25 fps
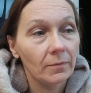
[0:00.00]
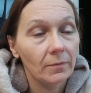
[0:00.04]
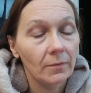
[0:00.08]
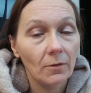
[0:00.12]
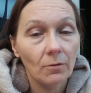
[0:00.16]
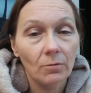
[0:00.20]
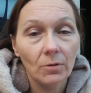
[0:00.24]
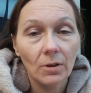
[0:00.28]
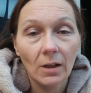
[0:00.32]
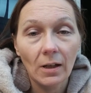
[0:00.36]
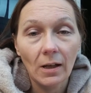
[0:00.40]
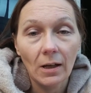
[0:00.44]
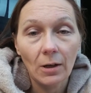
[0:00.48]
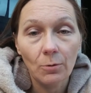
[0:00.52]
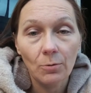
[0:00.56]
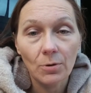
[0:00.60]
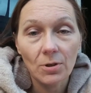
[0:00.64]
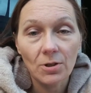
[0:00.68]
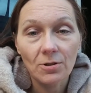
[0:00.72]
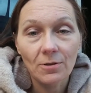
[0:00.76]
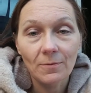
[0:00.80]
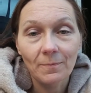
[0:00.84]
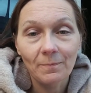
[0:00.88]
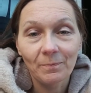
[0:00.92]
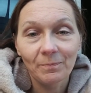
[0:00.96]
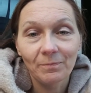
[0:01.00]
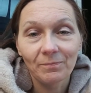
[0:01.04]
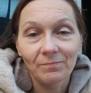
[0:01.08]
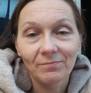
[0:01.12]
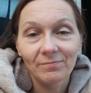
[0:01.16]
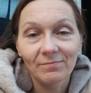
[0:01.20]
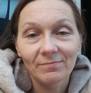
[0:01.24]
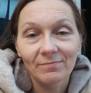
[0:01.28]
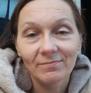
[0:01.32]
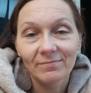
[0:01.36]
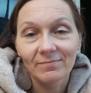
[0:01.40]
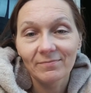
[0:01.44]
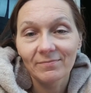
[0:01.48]
of the language.
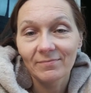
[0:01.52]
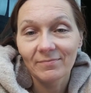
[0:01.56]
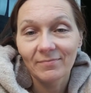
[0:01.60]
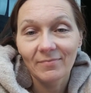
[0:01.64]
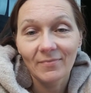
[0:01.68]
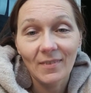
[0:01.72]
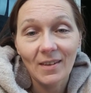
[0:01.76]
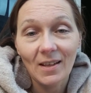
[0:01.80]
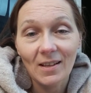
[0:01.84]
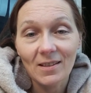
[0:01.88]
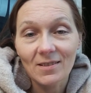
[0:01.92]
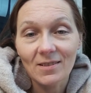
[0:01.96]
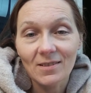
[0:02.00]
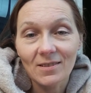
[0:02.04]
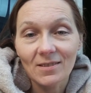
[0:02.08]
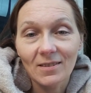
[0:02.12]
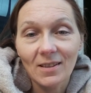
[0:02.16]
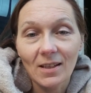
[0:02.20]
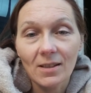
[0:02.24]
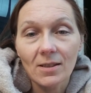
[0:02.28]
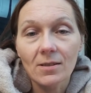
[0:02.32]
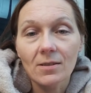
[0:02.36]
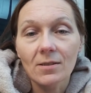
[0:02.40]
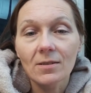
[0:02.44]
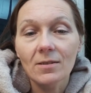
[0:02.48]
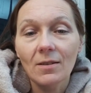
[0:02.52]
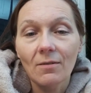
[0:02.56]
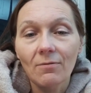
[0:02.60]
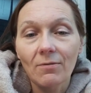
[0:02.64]
That's the